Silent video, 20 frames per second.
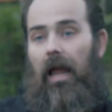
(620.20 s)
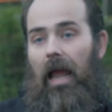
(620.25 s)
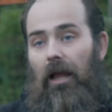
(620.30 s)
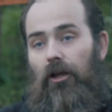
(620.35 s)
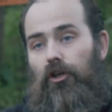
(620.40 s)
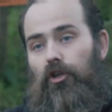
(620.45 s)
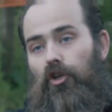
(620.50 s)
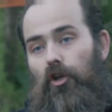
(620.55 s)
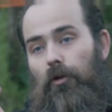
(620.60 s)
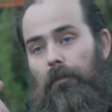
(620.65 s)

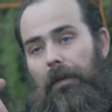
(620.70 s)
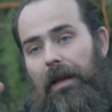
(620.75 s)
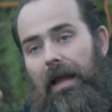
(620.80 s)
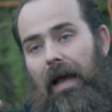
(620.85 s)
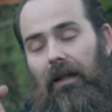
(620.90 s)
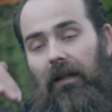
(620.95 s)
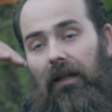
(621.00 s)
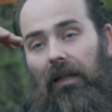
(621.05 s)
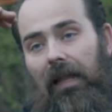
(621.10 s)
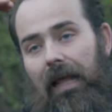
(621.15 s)
It should be
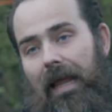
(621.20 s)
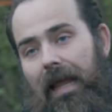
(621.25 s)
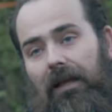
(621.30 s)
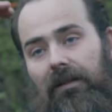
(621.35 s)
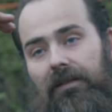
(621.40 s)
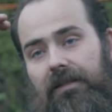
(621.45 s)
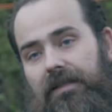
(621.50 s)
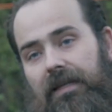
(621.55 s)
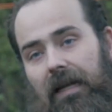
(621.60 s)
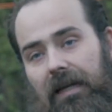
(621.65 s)
a
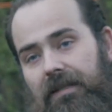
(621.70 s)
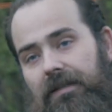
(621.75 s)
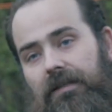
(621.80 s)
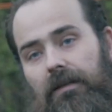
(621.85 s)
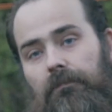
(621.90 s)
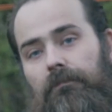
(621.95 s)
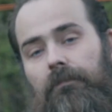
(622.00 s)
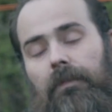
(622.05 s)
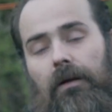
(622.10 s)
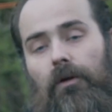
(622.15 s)
layered
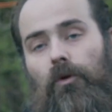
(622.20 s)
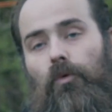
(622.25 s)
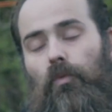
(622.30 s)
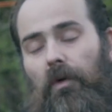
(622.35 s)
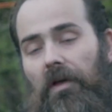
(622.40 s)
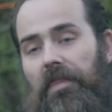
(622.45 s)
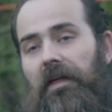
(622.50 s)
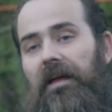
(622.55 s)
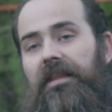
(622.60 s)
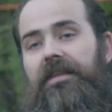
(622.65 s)
system
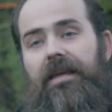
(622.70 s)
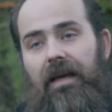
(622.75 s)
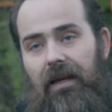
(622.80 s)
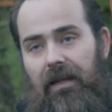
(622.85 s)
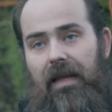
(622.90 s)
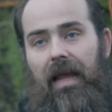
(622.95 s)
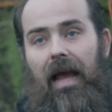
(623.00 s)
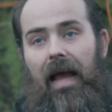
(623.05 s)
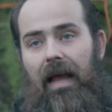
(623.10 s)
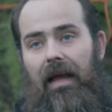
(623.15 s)
within your
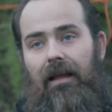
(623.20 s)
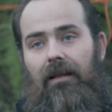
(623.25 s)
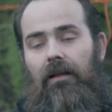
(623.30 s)
kit.